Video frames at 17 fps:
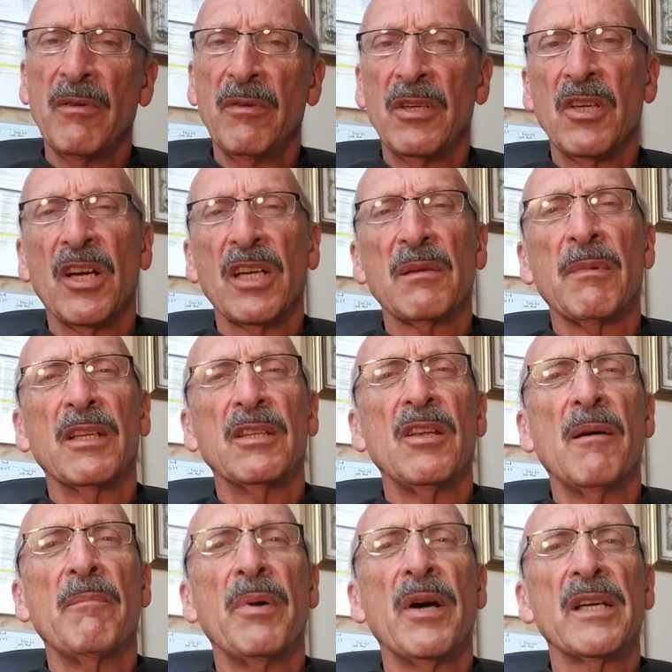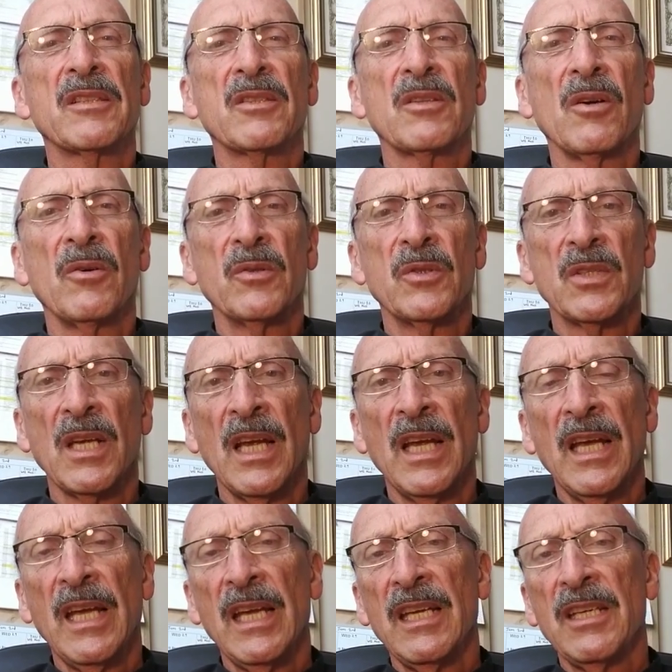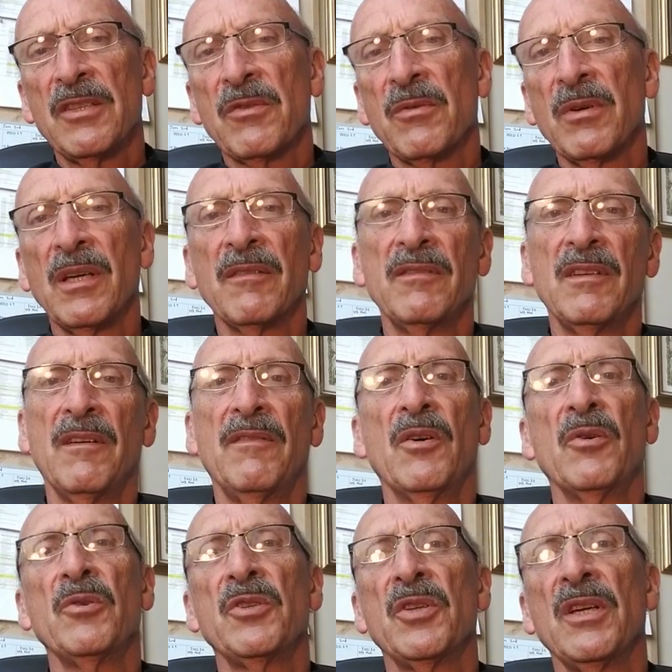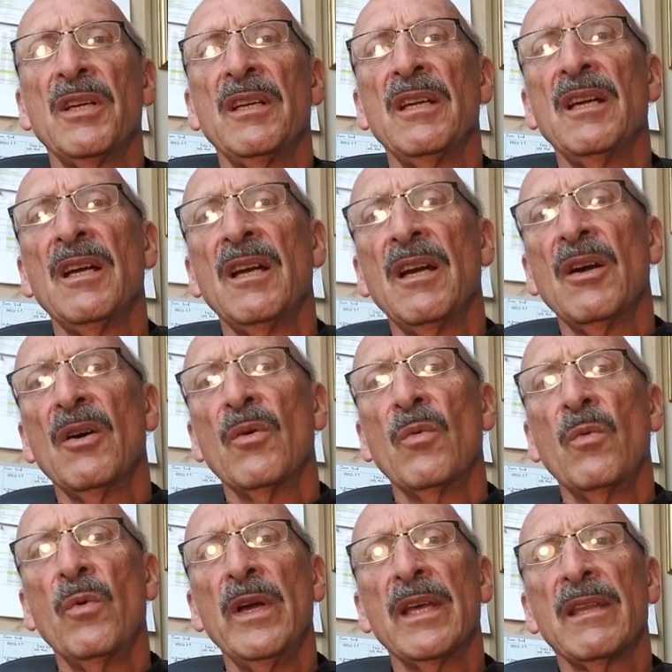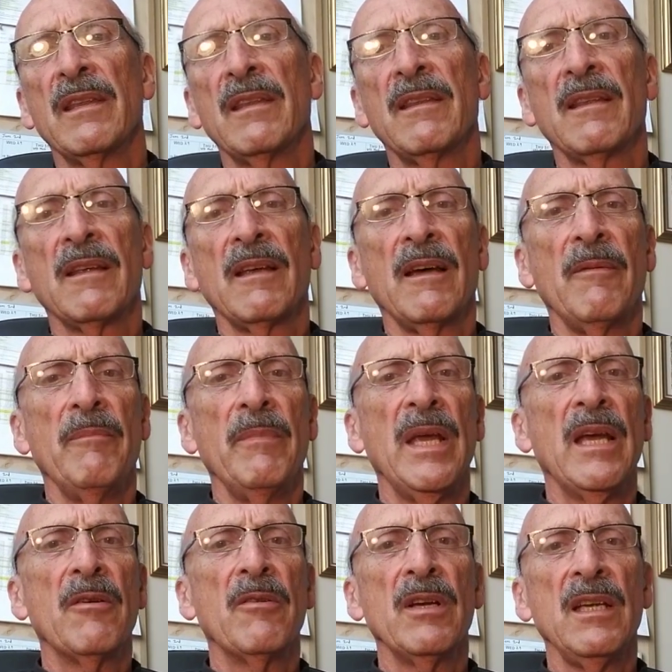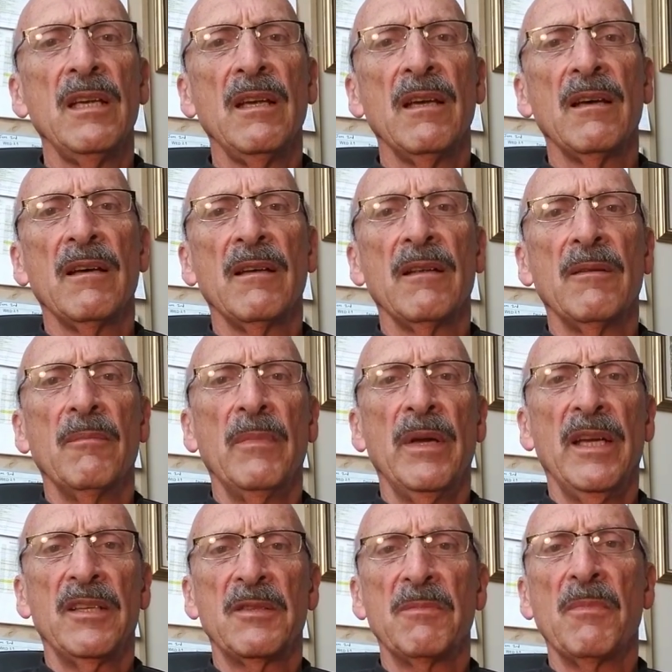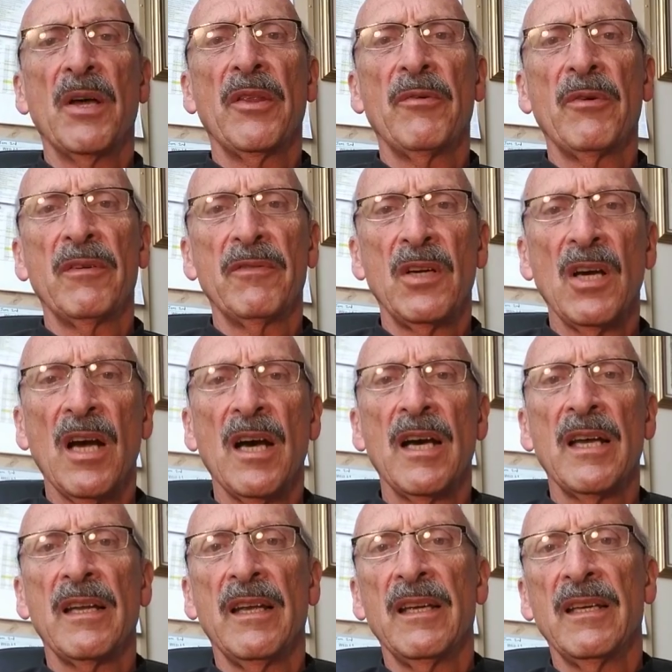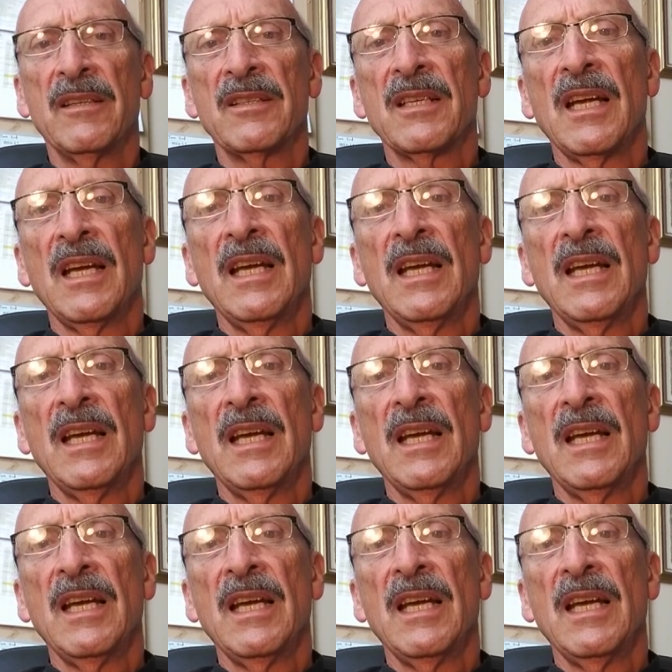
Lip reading: We talked about Don Bosco's history of devotion with Mary as Mother of God, as